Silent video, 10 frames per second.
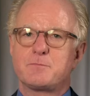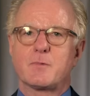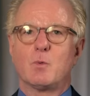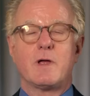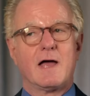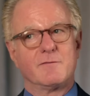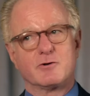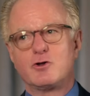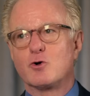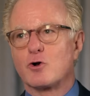We
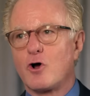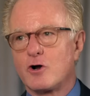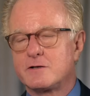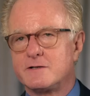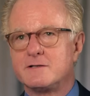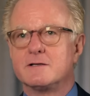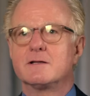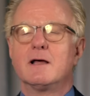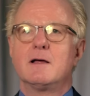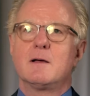haven't cured heart disease,
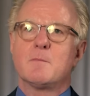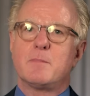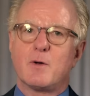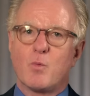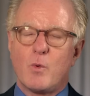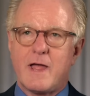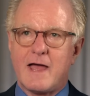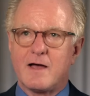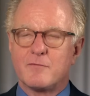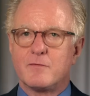but we
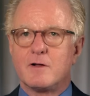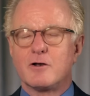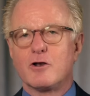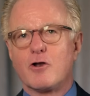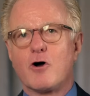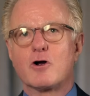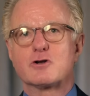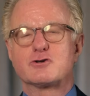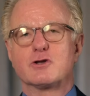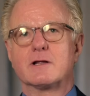have
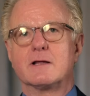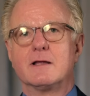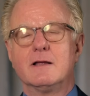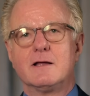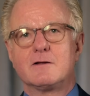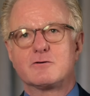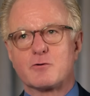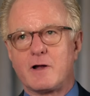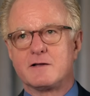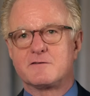largely
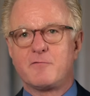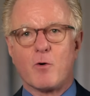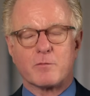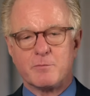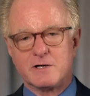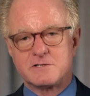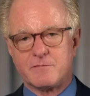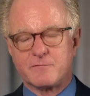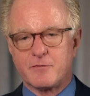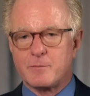transformed much of
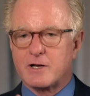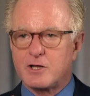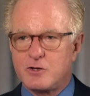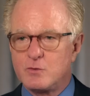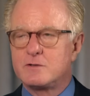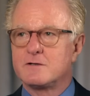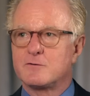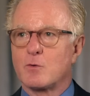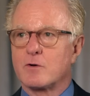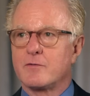it from an acute
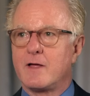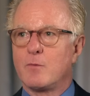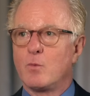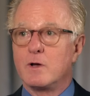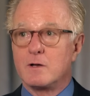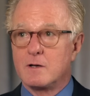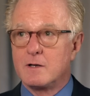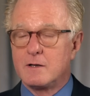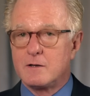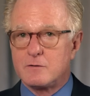disorder that will
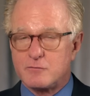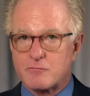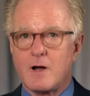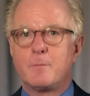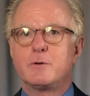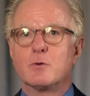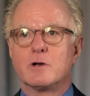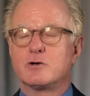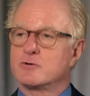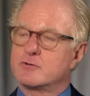drop you
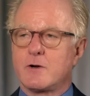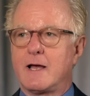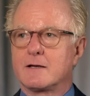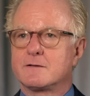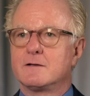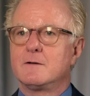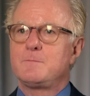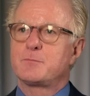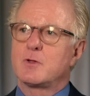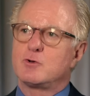in your tracks
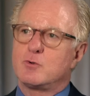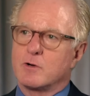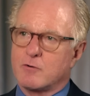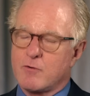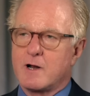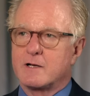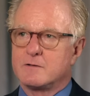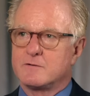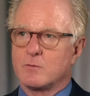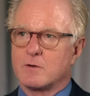to a chronic
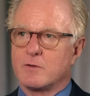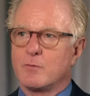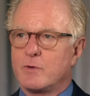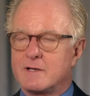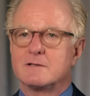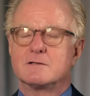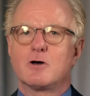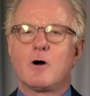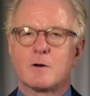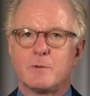disorder that we can
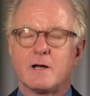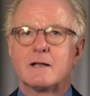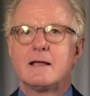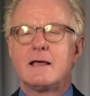talk about.